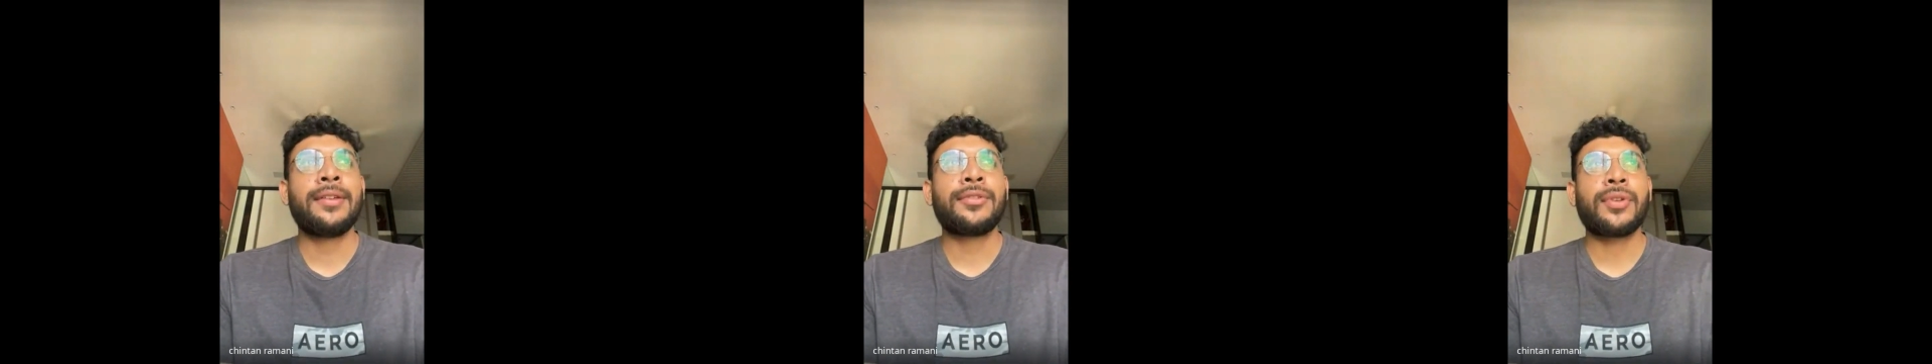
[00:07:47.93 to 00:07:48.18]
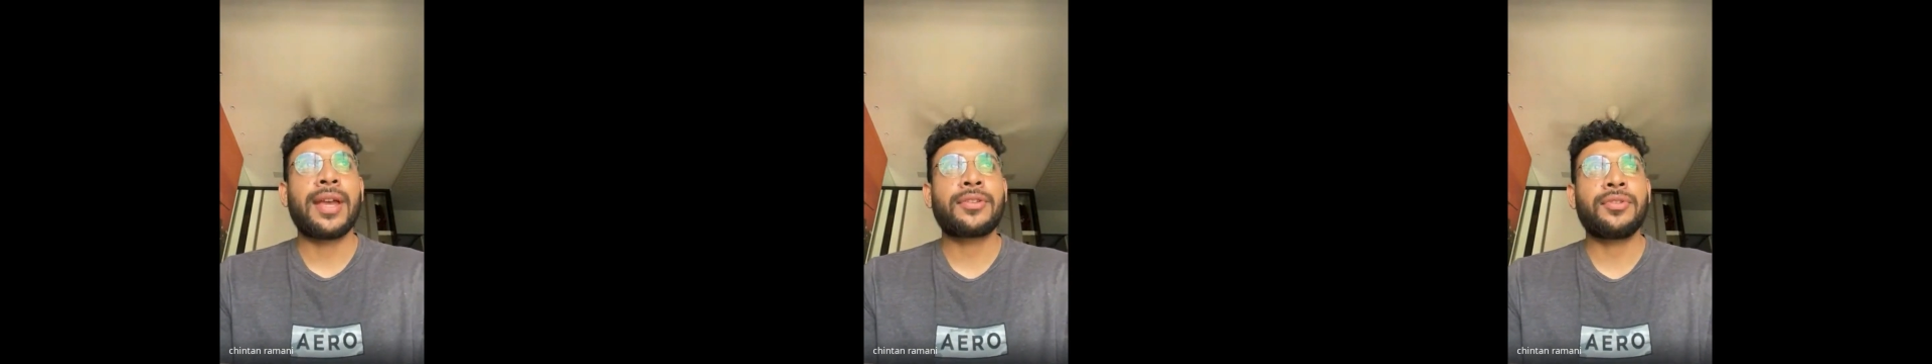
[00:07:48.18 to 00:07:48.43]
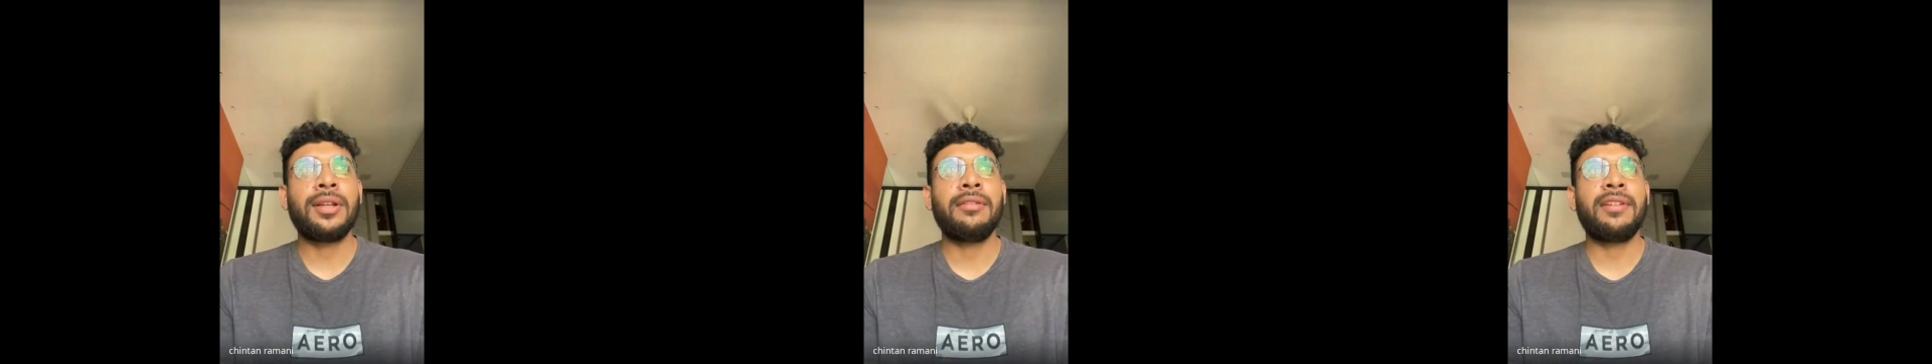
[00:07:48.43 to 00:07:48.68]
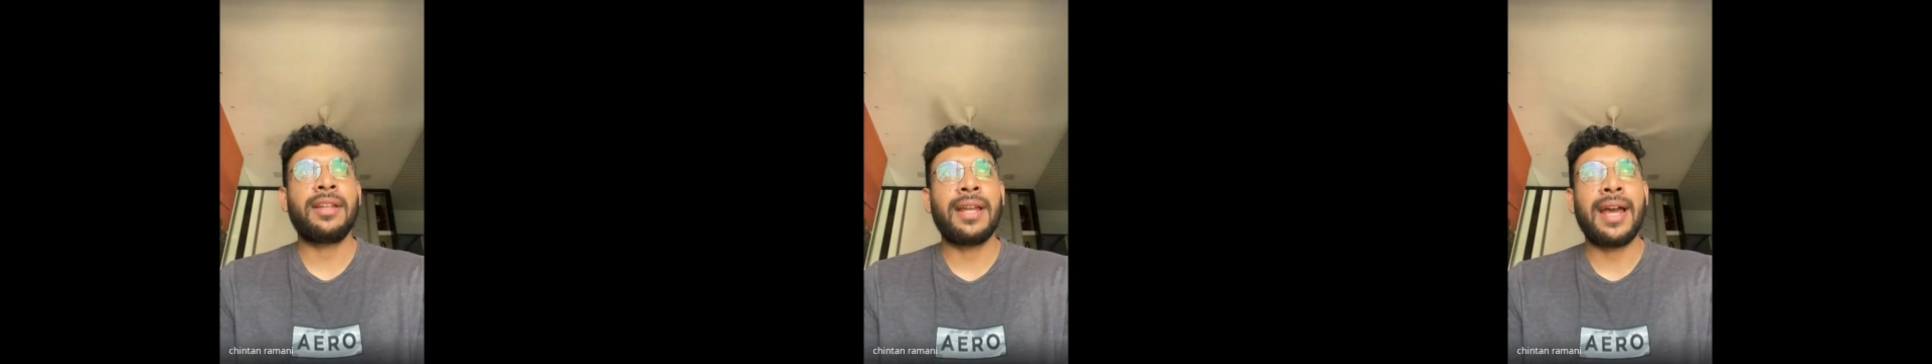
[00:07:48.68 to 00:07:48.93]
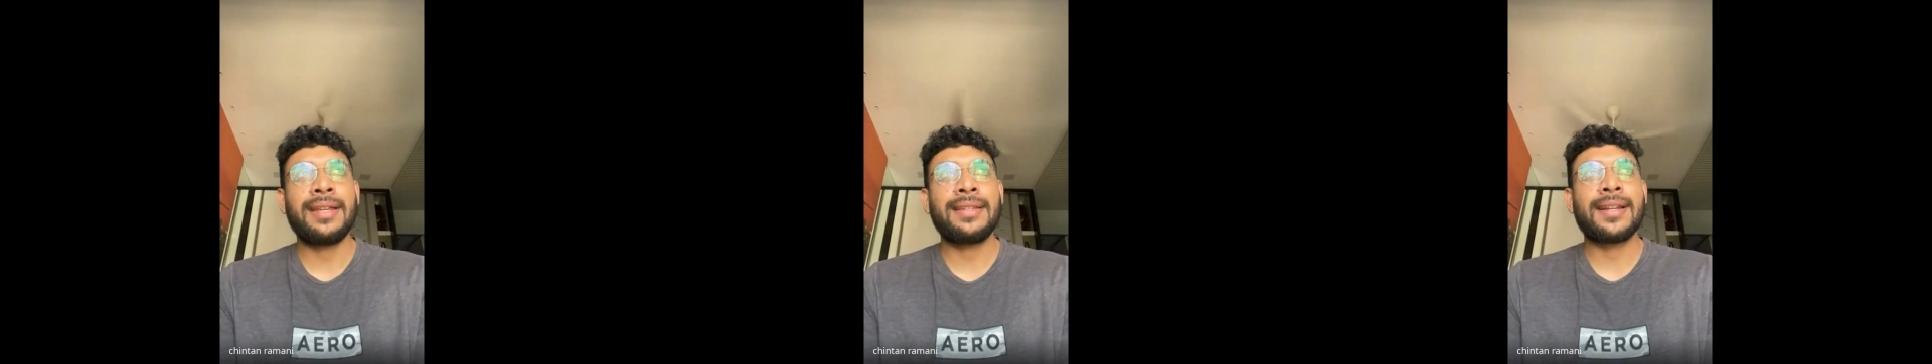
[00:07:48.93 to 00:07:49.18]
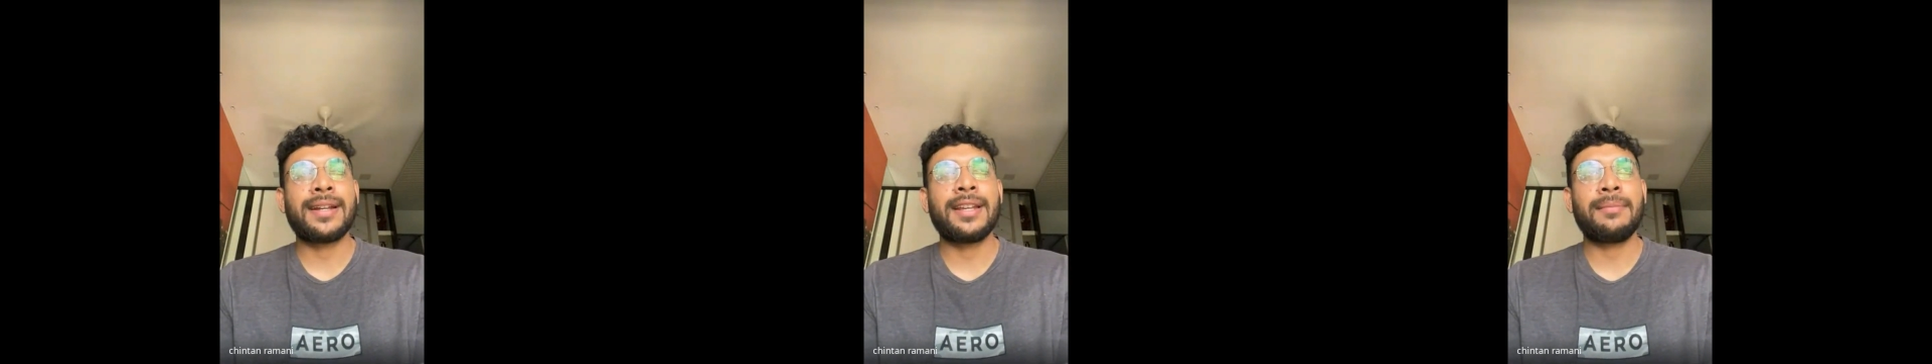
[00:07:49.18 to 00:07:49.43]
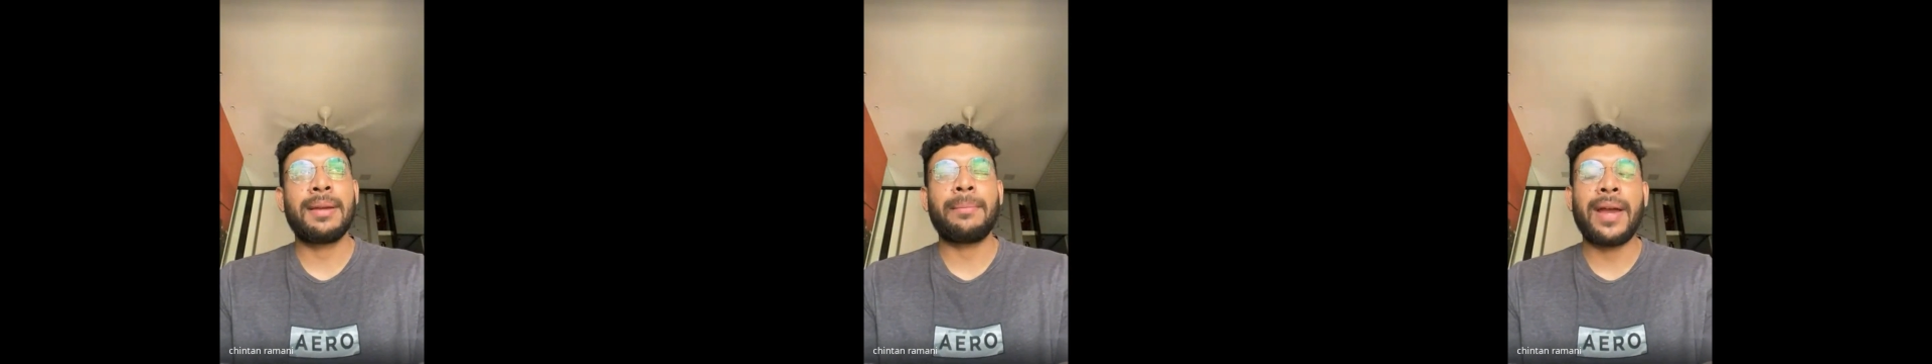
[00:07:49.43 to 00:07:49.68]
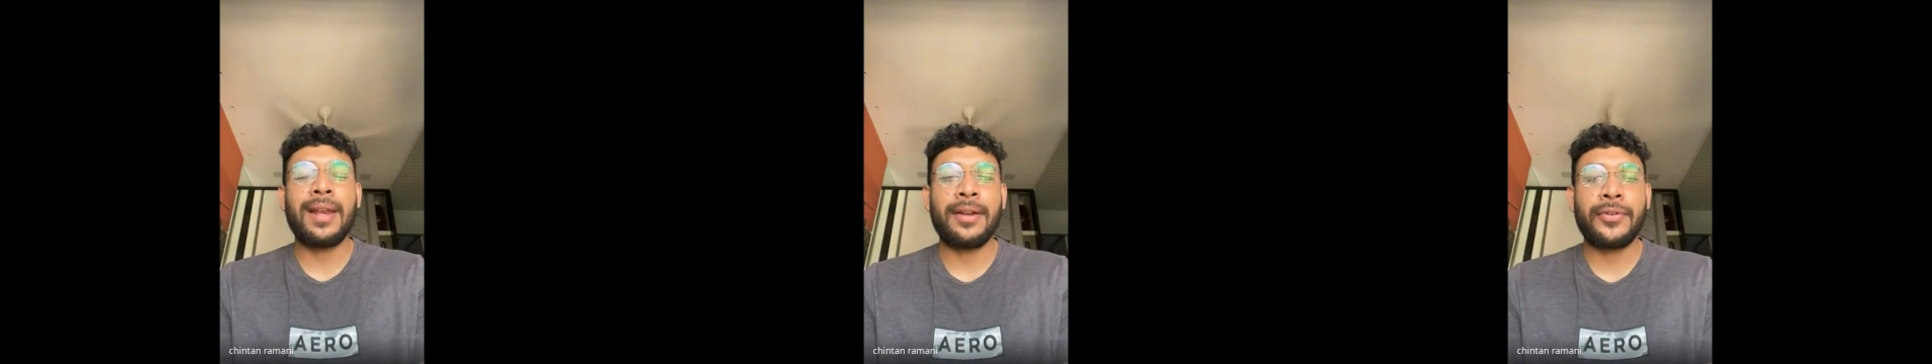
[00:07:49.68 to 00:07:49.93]
So actually, when I started my
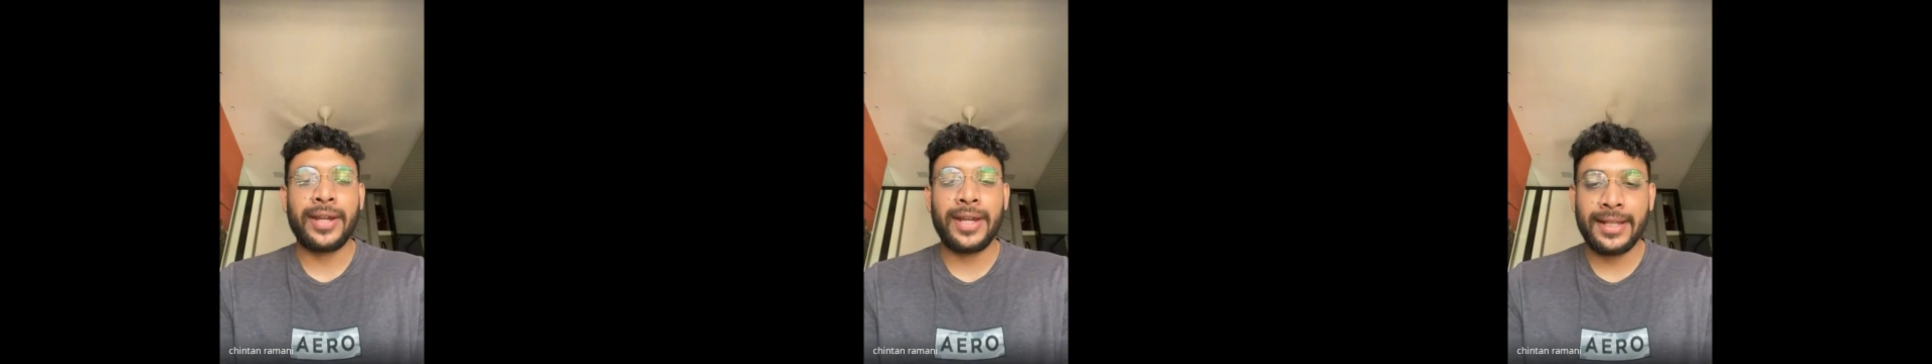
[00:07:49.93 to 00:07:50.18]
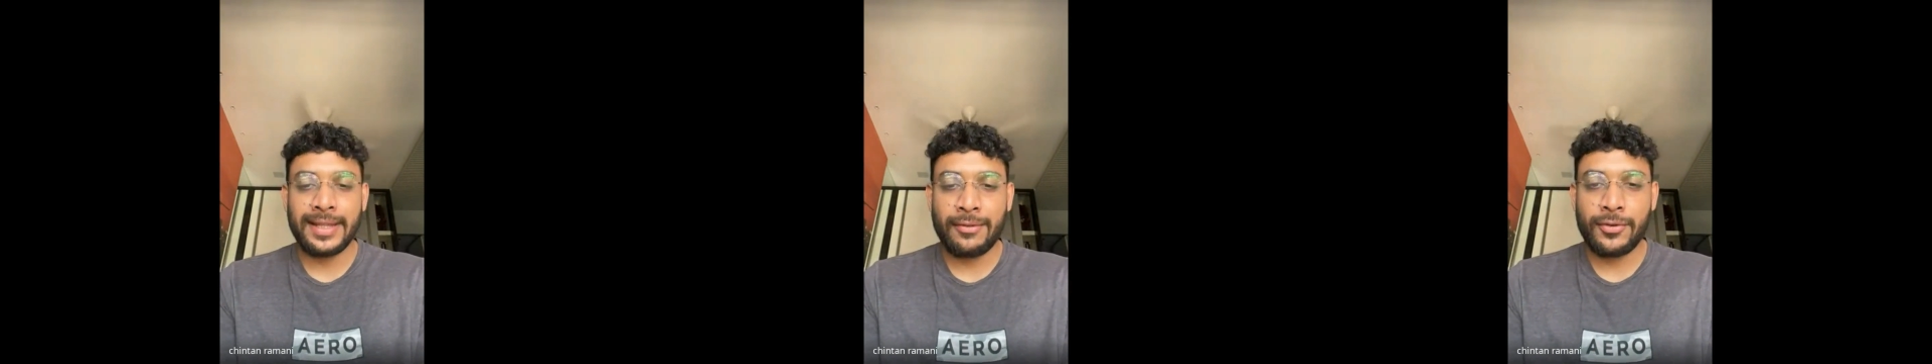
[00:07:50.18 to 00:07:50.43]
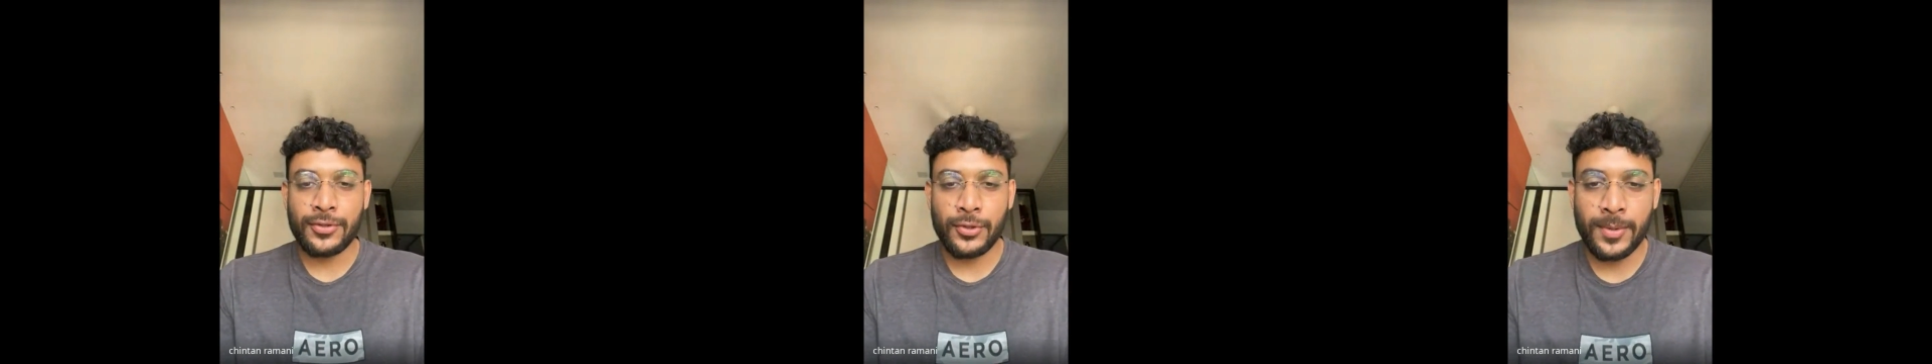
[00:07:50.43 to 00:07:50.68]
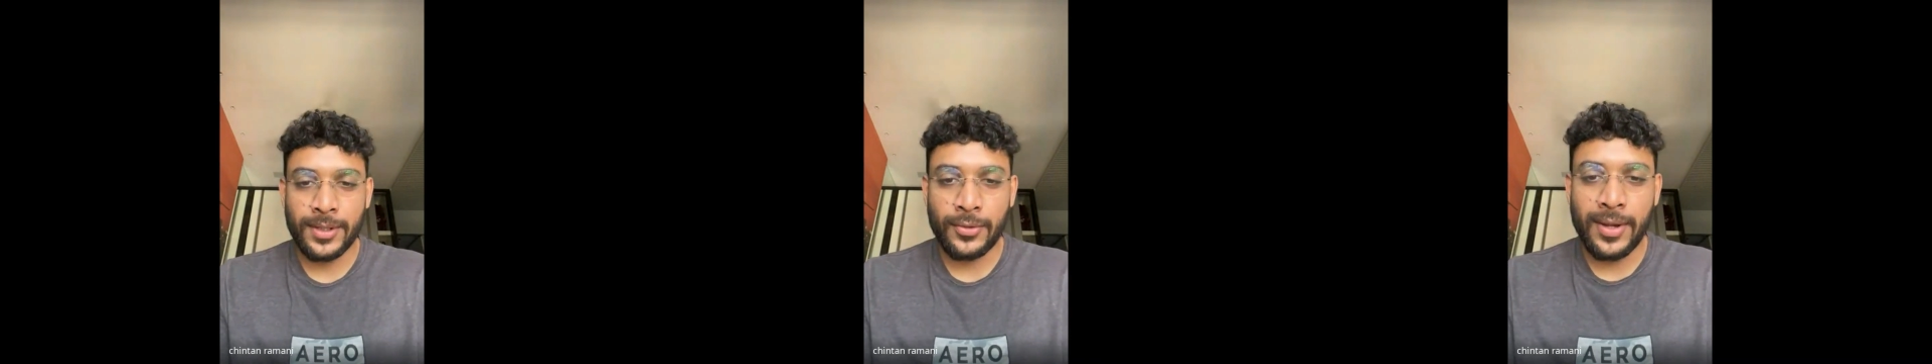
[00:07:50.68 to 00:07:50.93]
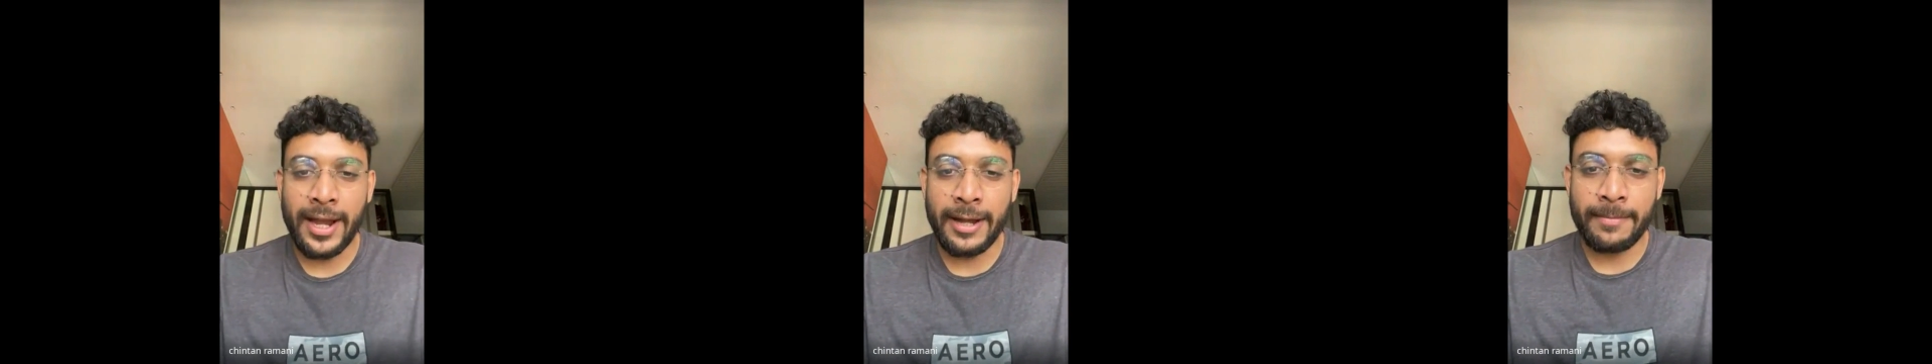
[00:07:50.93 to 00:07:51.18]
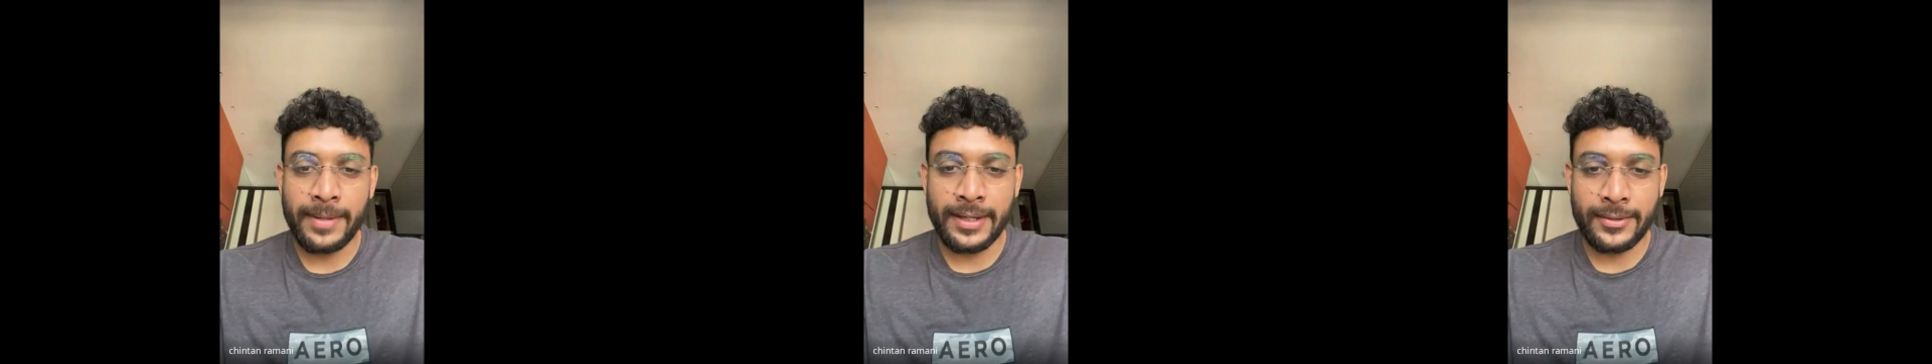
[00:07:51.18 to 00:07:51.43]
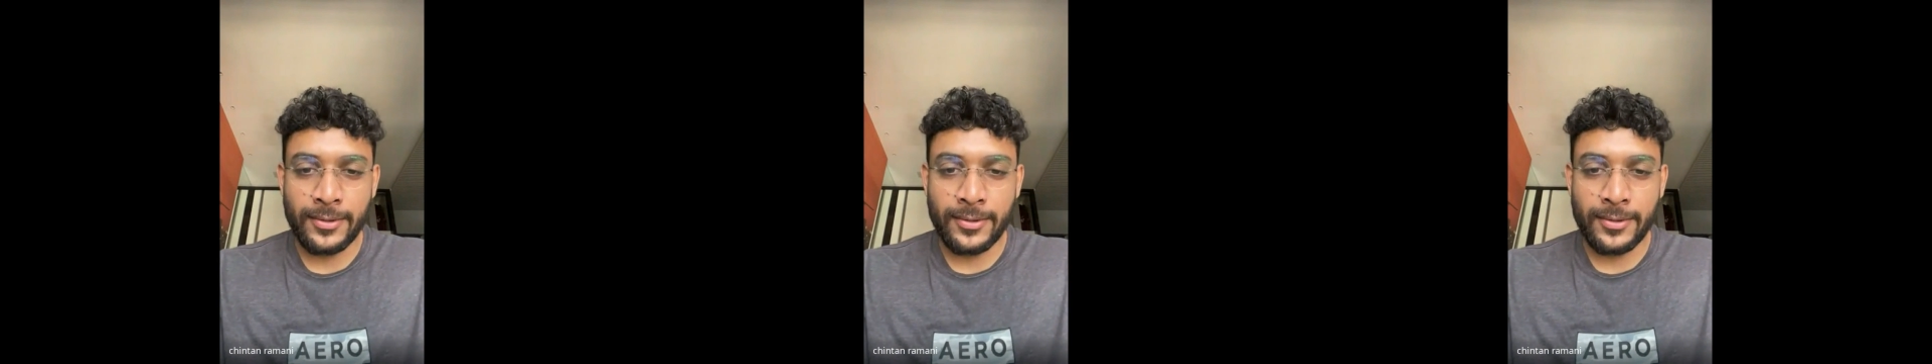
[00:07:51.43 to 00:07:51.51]
pilot training, there was no one to guide me.